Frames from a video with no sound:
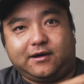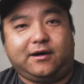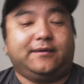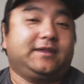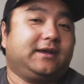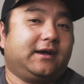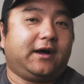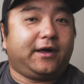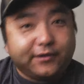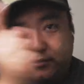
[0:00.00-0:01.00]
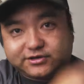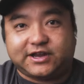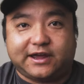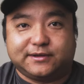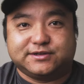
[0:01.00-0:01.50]
On the other
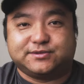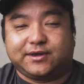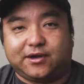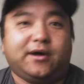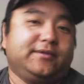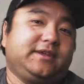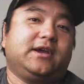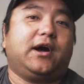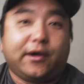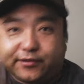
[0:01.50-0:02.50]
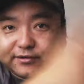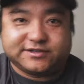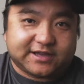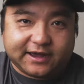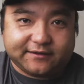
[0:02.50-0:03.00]
channel swing, on the other
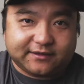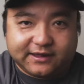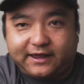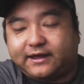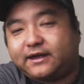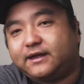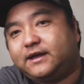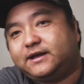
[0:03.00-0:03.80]
side of the lake.